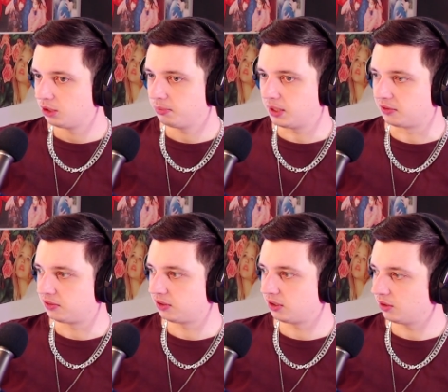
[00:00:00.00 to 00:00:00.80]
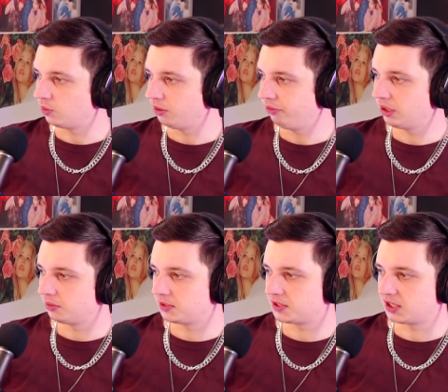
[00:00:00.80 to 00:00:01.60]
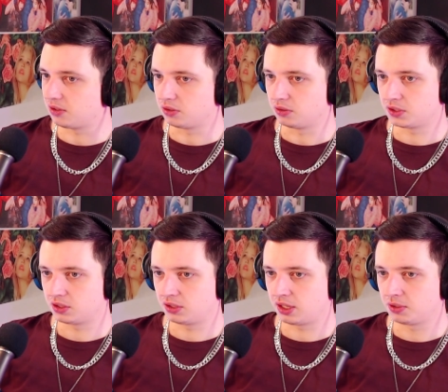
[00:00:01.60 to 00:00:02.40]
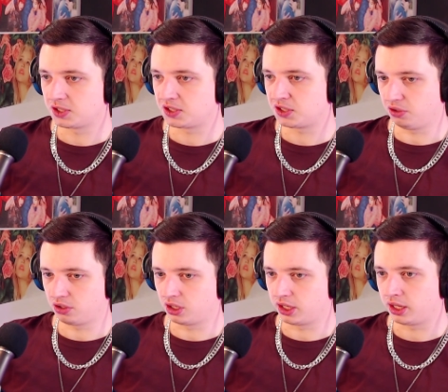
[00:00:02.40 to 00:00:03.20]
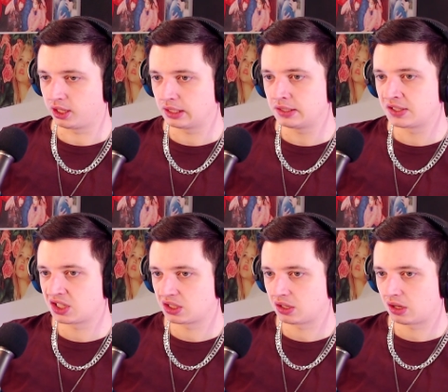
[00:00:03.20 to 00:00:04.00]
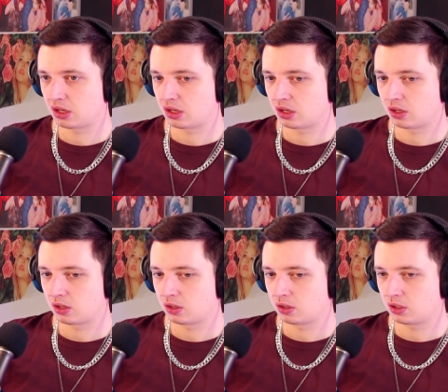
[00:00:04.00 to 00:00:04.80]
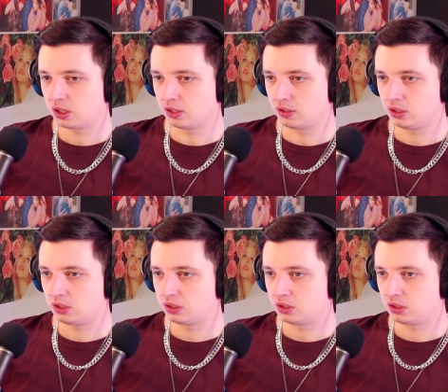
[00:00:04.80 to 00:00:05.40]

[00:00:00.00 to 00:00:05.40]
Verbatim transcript: But one thing I want to say though, so there was a Soyoung line, I guess, here.